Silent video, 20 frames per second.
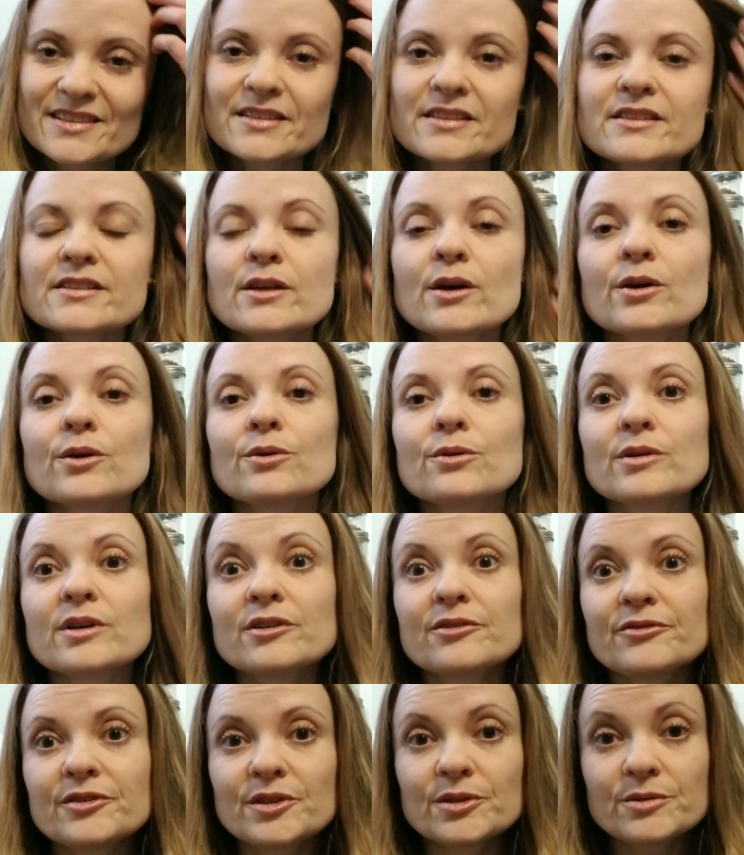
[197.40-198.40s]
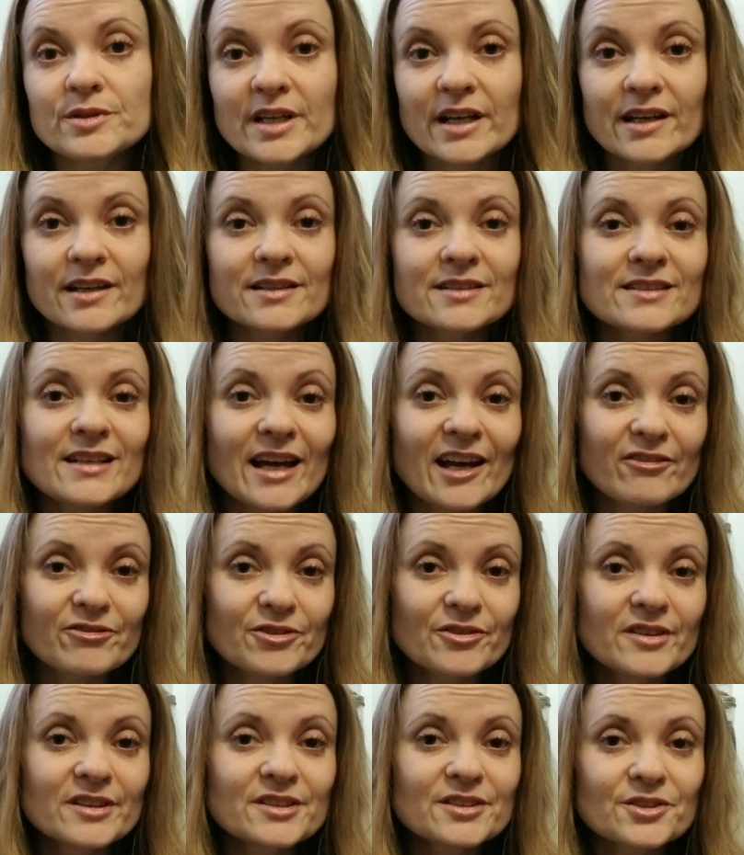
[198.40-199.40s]
So a few days
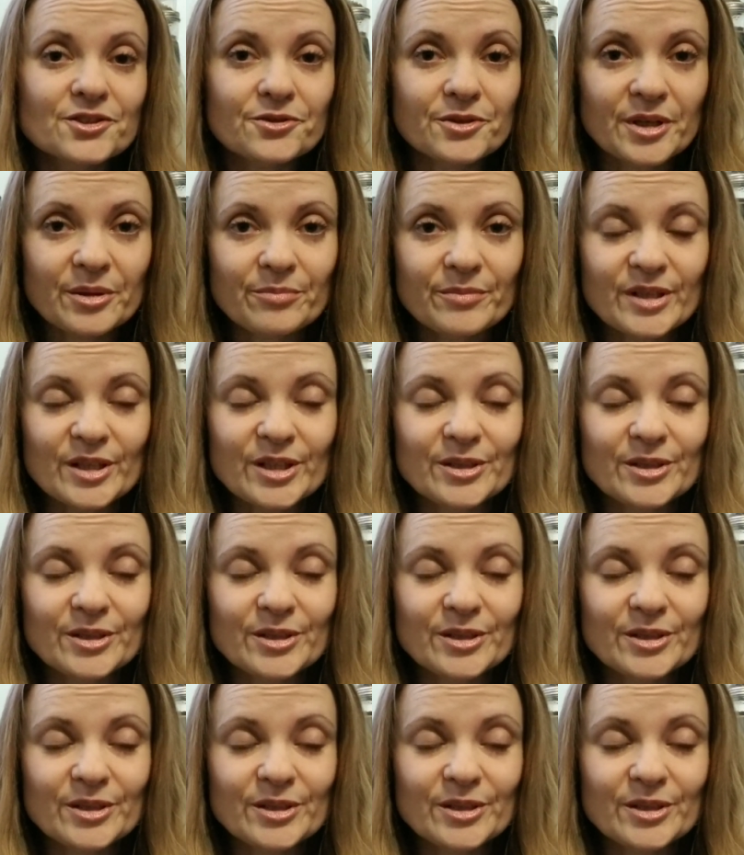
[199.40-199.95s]
after this trip,